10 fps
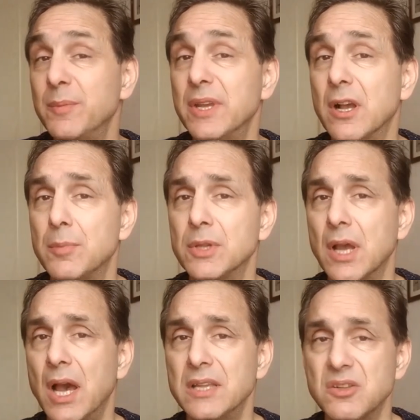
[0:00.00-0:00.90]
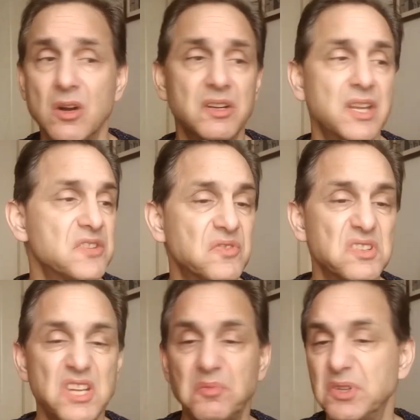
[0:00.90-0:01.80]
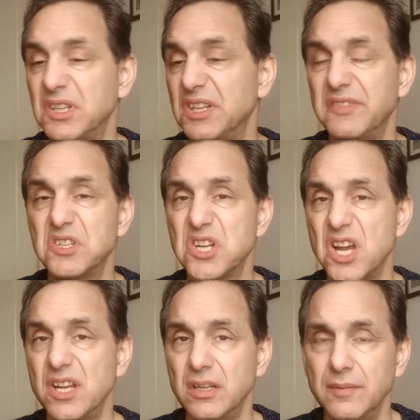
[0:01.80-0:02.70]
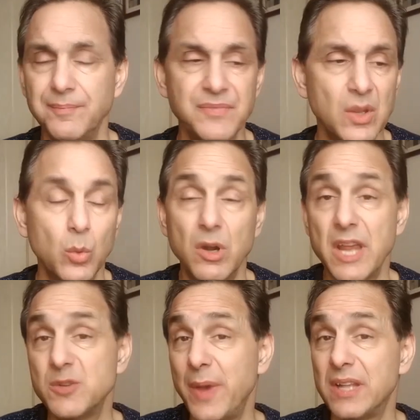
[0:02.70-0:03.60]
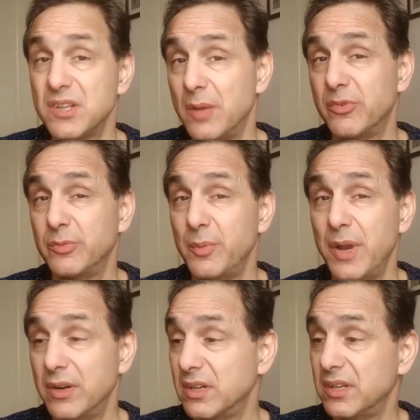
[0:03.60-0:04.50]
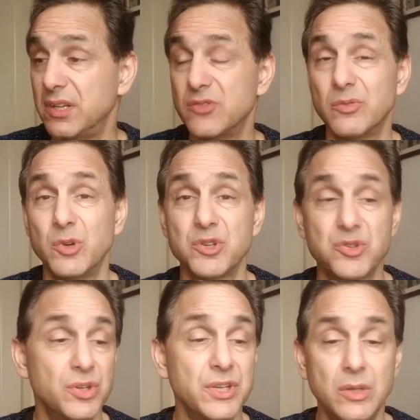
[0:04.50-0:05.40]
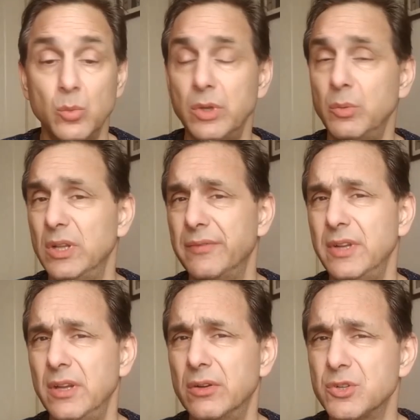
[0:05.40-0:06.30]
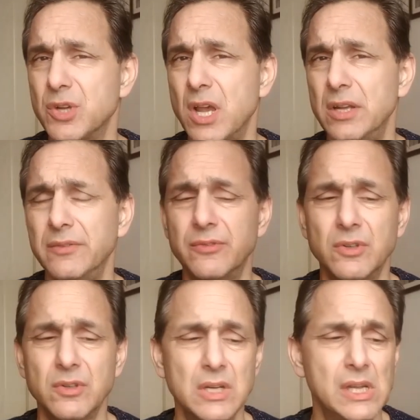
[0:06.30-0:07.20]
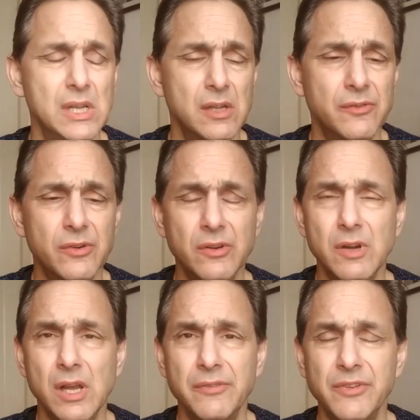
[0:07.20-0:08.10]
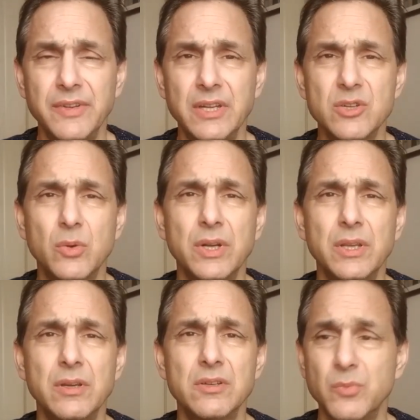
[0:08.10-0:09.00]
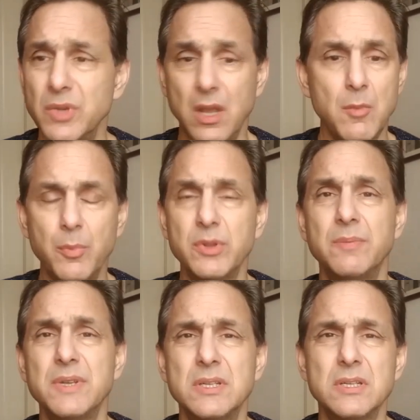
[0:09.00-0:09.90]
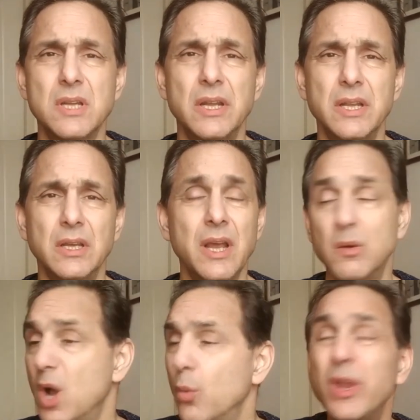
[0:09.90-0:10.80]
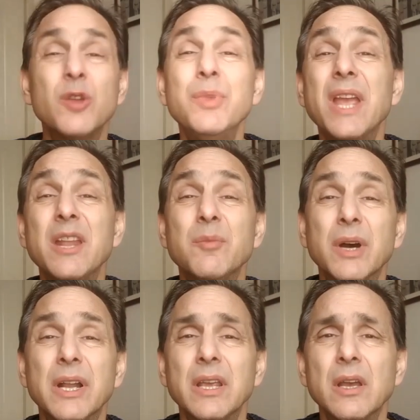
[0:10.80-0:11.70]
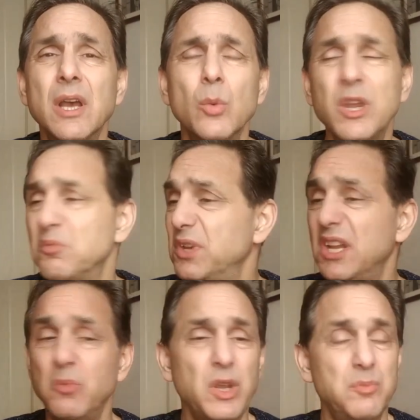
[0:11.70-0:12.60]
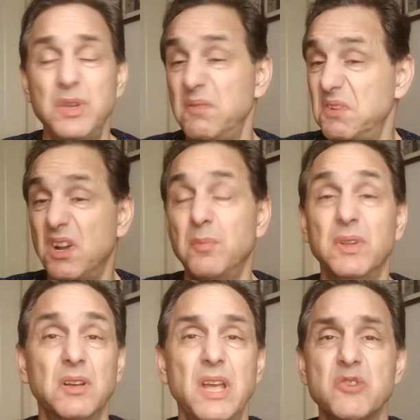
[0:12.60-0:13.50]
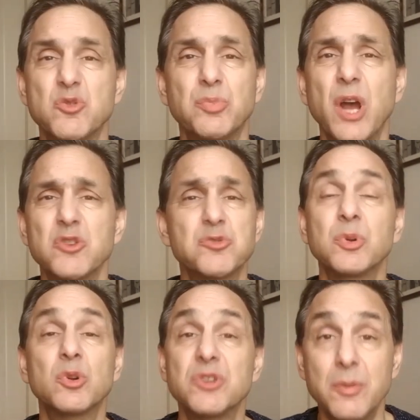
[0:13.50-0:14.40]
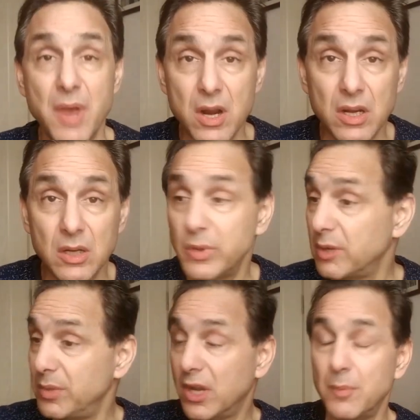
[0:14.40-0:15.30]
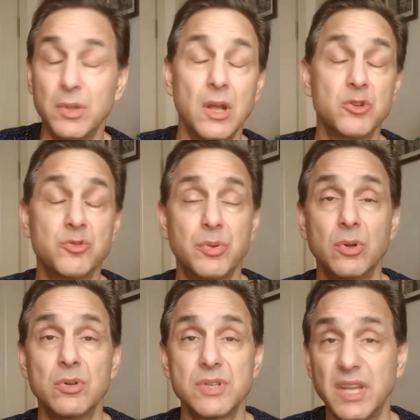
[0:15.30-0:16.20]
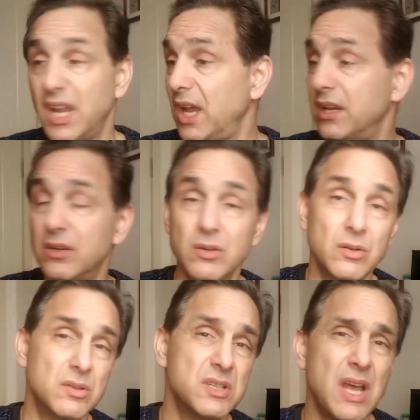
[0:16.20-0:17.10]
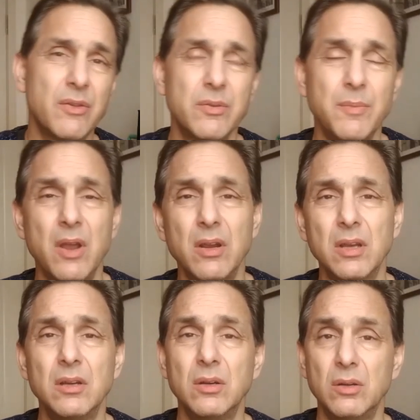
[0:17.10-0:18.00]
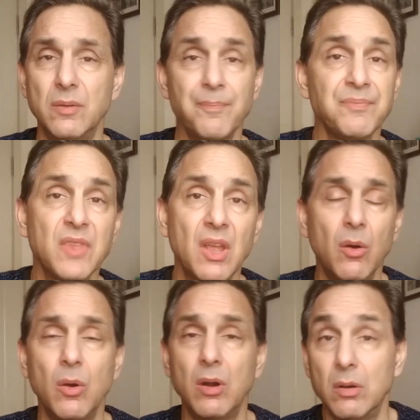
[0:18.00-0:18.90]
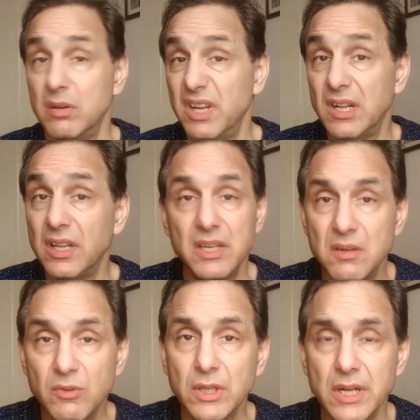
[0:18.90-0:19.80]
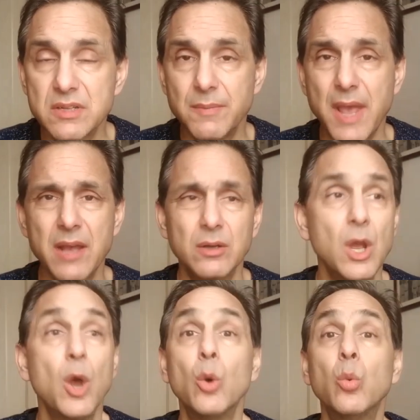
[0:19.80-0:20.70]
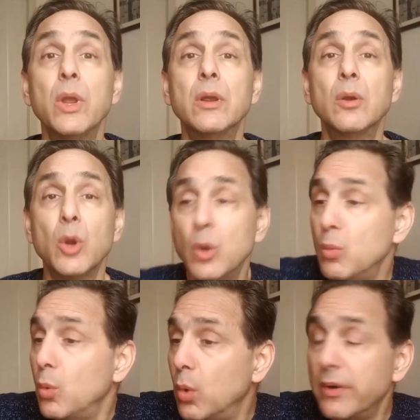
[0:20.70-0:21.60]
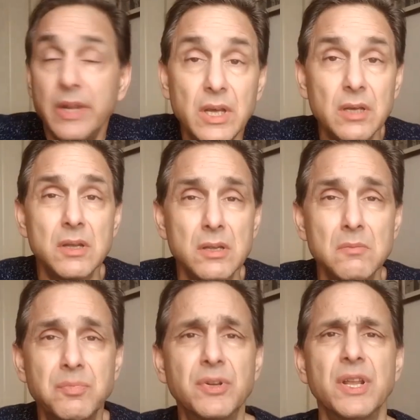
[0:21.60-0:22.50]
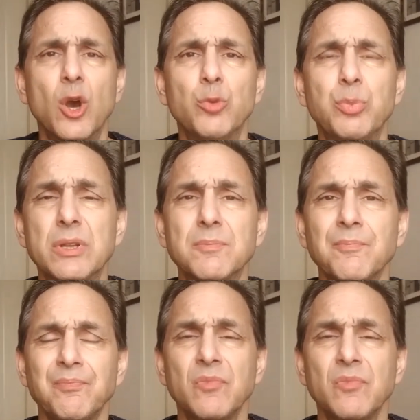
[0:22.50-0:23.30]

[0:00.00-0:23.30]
to be a couple of guys, in our case, for example, that live in China. We're expats. I'm from America. He's from Australia. And we live in here in China for 15, 20 years, and we come up with a business idea. Now, we could be anybody. We could be a couple of entrepreneurs in America. We could be a couple of entrepreneurs in Canada or South America or Italy. It really doesn't matter. We're in a pretty open,